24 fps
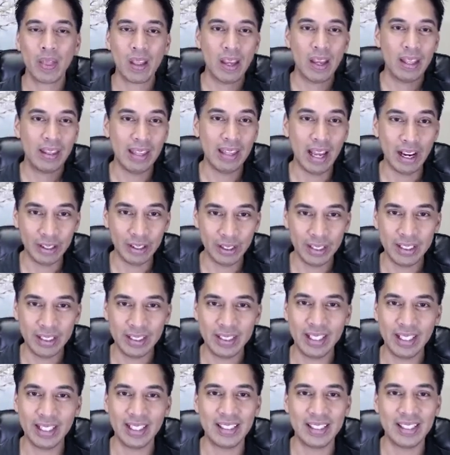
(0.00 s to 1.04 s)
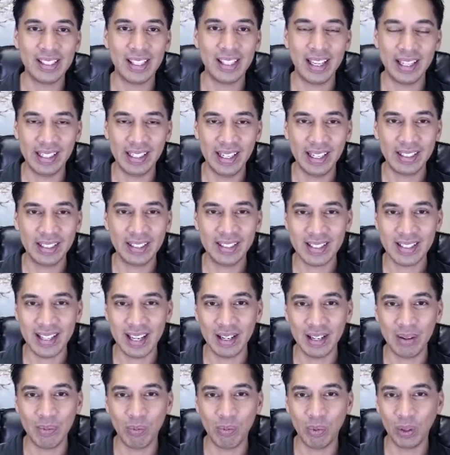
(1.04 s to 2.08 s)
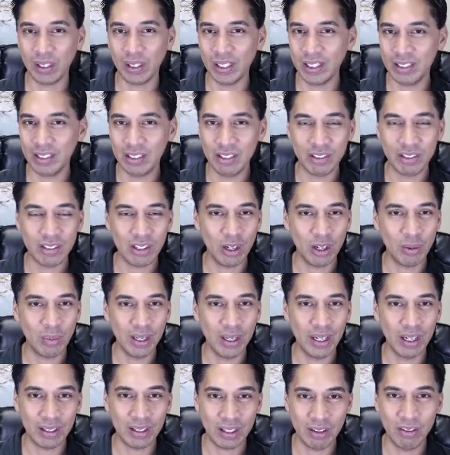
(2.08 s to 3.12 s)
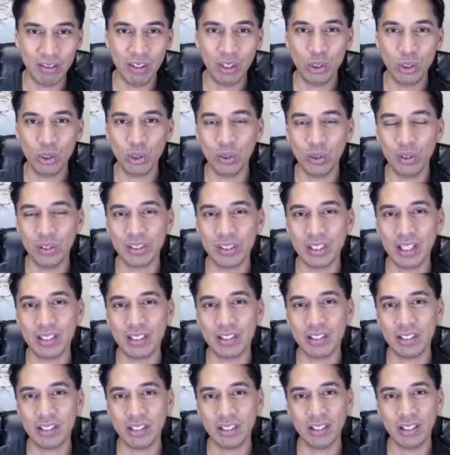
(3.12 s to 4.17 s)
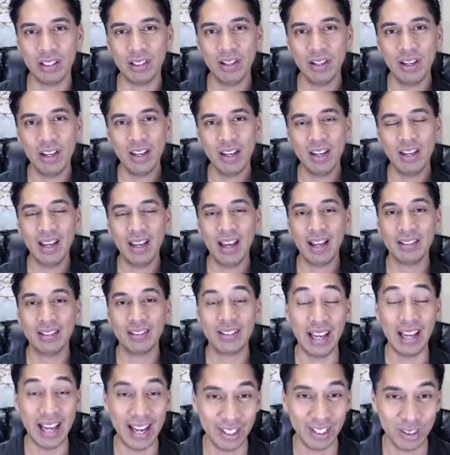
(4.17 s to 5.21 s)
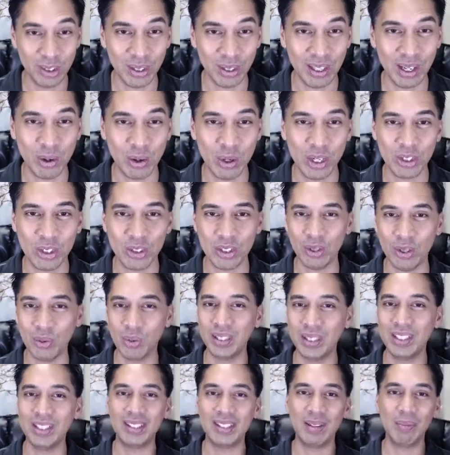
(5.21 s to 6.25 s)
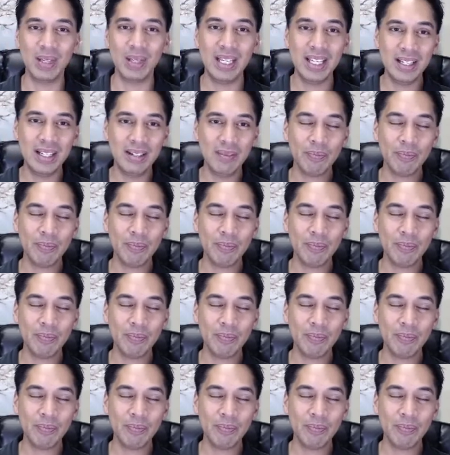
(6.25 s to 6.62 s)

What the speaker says: Now you're going to take it to that next step. We're going to determine, I'll give you the tools as to answer that question. What does it mean?